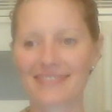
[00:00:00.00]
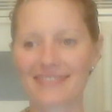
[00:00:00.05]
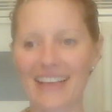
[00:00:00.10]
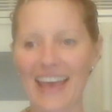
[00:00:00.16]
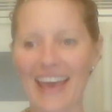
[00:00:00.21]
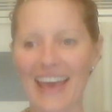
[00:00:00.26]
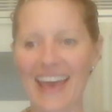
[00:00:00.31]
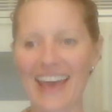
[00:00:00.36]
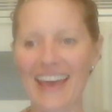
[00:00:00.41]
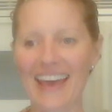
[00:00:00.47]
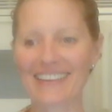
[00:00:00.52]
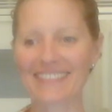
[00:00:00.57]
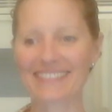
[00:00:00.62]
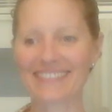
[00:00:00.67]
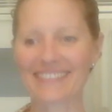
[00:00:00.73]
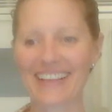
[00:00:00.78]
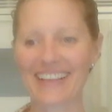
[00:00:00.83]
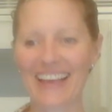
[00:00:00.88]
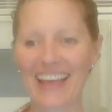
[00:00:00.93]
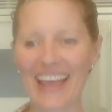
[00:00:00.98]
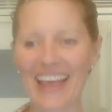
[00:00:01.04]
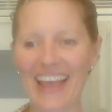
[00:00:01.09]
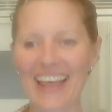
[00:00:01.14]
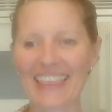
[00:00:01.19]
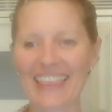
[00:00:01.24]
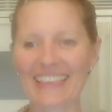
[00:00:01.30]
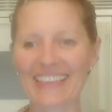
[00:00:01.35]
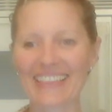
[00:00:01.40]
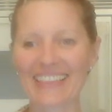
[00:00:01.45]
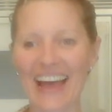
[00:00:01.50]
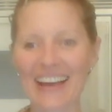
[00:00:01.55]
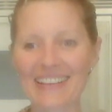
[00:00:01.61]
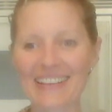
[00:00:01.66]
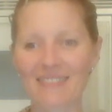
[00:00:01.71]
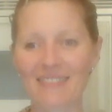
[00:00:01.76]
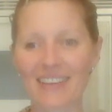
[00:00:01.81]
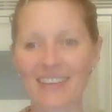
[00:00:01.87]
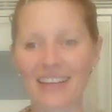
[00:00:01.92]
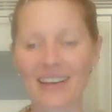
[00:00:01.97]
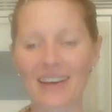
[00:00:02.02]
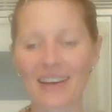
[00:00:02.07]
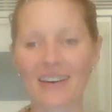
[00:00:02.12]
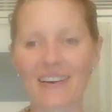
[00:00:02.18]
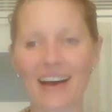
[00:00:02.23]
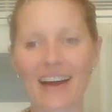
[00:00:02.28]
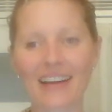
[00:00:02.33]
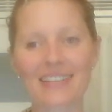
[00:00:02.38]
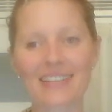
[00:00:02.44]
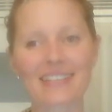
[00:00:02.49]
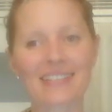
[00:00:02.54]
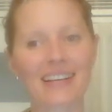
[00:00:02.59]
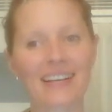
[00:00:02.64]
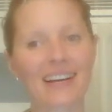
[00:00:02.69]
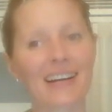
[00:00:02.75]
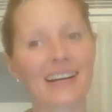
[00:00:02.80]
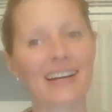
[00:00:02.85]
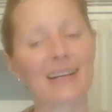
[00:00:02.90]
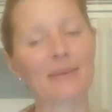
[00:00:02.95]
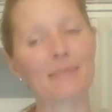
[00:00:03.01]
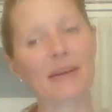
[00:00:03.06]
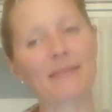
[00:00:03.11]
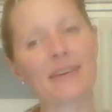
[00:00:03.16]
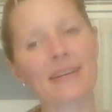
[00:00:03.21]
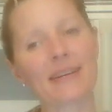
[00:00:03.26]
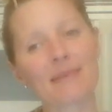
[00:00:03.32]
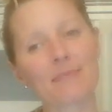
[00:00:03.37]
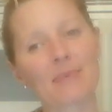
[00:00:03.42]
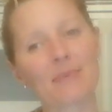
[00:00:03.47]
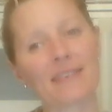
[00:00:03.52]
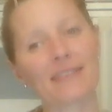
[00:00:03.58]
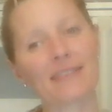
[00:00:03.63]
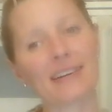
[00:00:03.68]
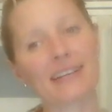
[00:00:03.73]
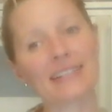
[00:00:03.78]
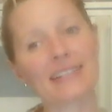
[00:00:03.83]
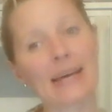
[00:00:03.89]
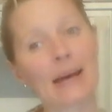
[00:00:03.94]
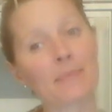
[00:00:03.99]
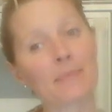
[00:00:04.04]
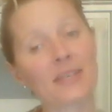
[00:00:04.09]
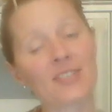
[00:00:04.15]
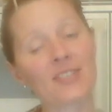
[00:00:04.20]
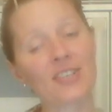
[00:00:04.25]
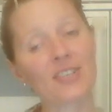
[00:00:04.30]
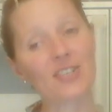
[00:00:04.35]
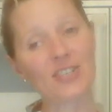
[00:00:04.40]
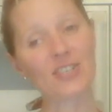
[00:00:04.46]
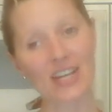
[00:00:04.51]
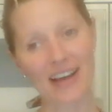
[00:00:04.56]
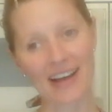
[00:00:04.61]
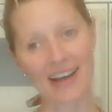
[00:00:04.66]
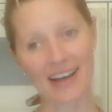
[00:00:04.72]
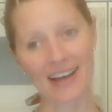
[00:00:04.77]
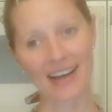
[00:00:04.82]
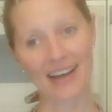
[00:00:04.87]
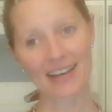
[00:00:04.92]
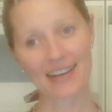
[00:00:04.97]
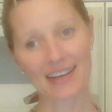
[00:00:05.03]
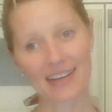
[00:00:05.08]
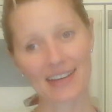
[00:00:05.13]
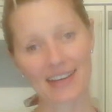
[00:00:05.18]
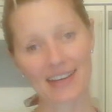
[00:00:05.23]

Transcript: Hey, hey. In the last video, I shared my recipe for adaptogen chai.